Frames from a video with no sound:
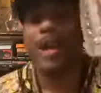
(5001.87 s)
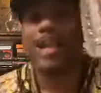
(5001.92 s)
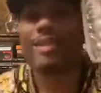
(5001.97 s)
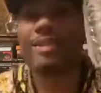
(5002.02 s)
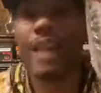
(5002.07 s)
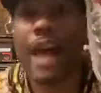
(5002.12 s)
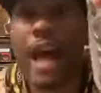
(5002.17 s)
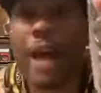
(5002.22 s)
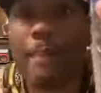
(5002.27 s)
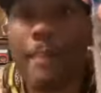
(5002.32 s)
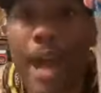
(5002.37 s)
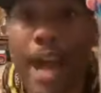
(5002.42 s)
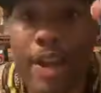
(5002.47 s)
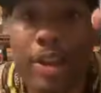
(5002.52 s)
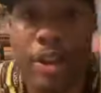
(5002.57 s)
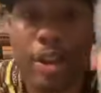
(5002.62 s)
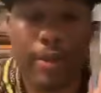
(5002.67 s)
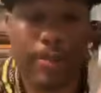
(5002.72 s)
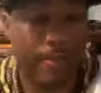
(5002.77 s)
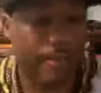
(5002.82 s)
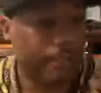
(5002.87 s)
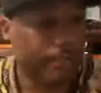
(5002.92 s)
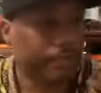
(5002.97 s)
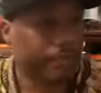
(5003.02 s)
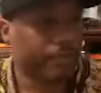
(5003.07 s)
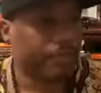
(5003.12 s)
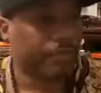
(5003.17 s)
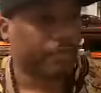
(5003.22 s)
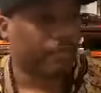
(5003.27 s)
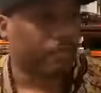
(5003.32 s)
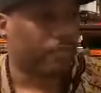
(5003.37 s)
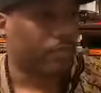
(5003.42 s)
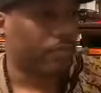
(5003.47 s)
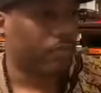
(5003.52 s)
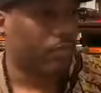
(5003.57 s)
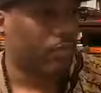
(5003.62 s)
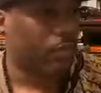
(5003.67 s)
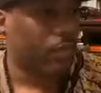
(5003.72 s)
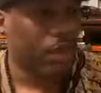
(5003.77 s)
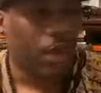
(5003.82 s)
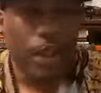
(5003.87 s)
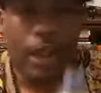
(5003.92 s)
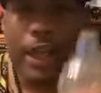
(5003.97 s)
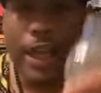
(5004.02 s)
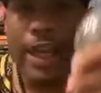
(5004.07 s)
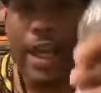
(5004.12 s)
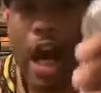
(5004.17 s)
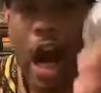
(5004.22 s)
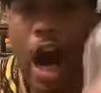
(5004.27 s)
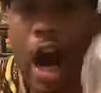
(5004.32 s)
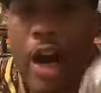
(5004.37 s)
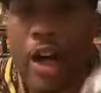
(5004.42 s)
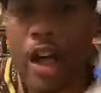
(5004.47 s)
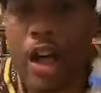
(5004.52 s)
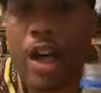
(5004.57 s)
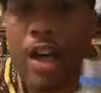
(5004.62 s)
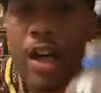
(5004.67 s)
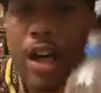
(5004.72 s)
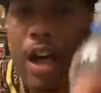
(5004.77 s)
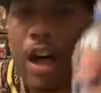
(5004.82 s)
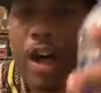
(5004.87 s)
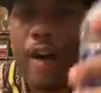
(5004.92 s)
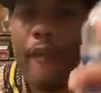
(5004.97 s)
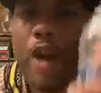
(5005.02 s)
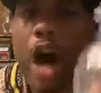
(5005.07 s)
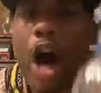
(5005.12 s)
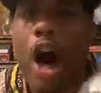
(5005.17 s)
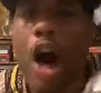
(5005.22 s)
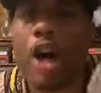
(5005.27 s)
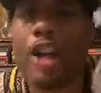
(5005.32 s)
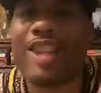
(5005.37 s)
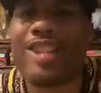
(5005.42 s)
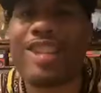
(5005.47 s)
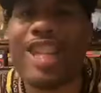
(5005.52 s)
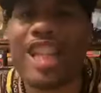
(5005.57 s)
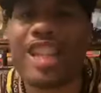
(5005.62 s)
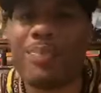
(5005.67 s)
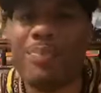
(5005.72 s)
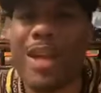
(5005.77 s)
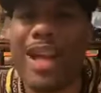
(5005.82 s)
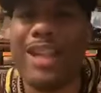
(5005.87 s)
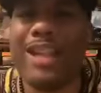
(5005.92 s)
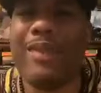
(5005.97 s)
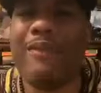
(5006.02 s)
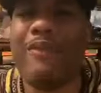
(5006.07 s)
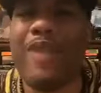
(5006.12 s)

this libation in honor of all the 6 million